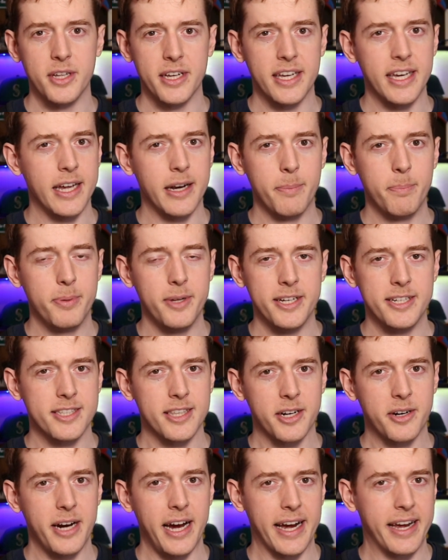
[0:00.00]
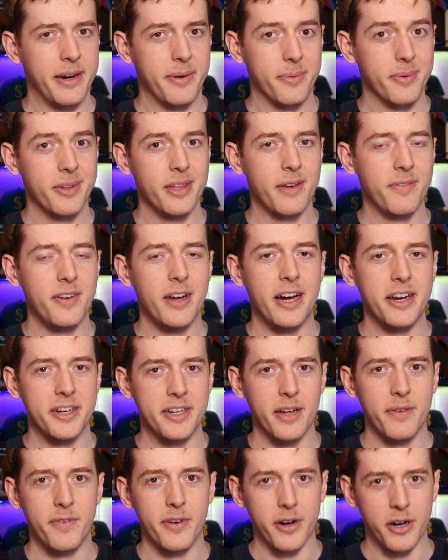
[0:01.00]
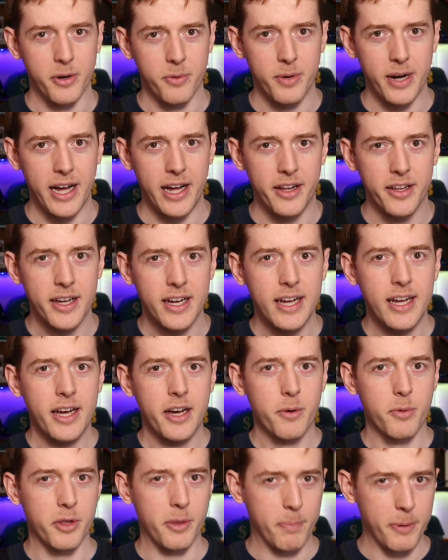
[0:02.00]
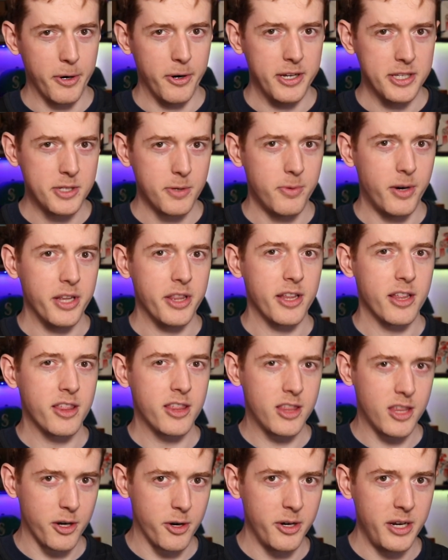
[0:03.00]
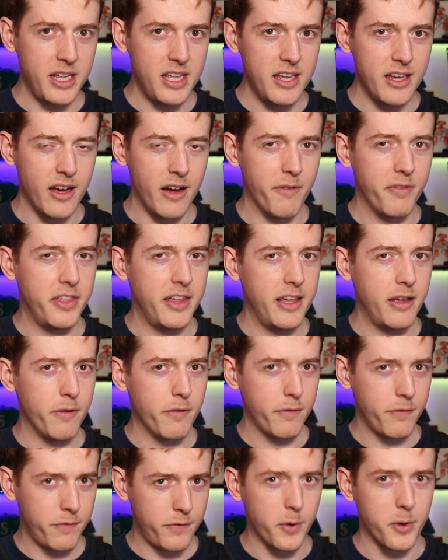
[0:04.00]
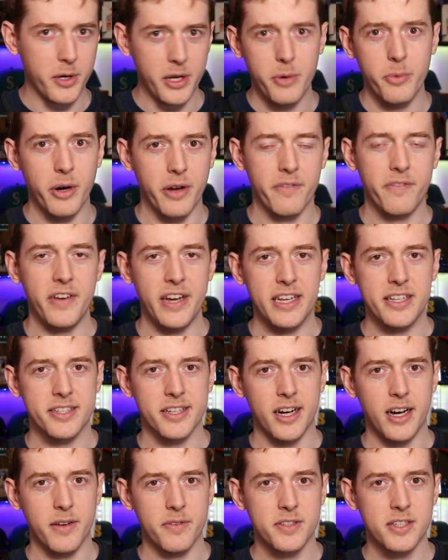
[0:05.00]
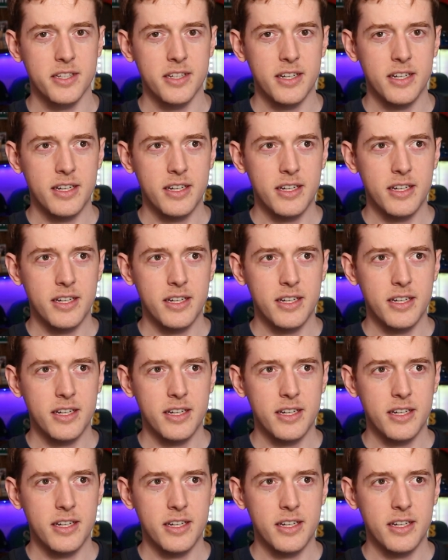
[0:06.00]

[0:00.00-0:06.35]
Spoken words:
Again, a place the Kraken really have not done very well, where the Bruins won 30 of the 41 face-offs.